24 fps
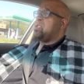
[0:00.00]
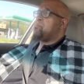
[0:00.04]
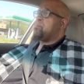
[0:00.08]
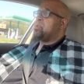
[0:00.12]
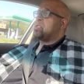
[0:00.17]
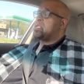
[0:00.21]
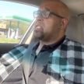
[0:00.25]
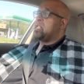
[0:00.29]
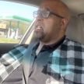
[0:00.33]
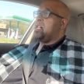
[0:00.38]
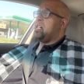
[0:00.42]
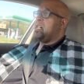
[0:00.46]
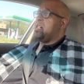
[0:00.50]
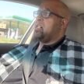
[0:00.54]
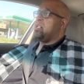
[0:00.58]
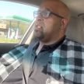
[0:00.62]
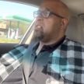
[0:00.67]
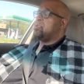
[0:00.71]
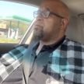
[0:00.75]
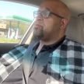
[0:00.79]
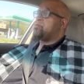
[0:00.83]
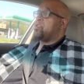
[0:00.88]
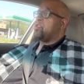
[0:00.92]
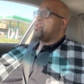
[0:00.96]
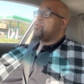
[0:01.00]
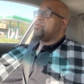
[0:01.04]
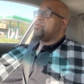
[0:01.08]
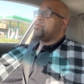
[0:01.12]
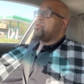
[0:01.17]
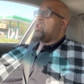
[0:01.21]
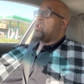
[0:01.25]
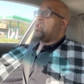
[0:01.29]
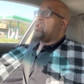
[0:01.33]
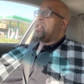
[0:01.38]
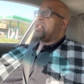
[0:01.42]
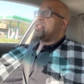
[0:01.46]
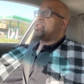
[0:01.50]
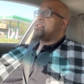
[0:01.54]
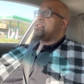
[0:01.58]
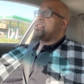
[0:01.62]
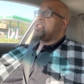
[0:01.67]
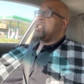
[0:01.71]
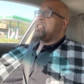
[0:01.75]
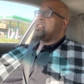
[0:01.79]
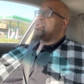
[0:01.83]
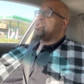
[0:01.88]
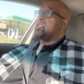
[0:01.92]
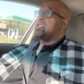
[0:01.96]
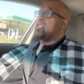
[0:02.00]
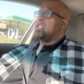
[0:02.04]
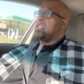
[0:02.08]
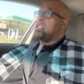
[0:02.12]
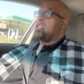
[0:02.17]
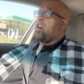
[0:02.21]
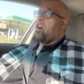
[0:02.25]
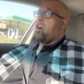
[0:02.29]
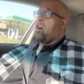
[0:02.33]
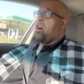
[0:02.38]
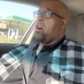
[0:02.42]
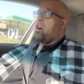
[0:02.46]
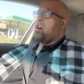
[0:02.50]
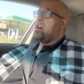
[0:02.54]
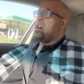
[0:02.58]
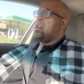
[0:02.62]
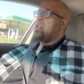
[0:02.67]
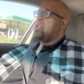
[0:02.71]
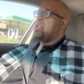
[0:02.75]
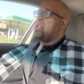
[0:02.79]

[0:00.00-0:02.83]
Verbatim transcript: because there's no extent to the law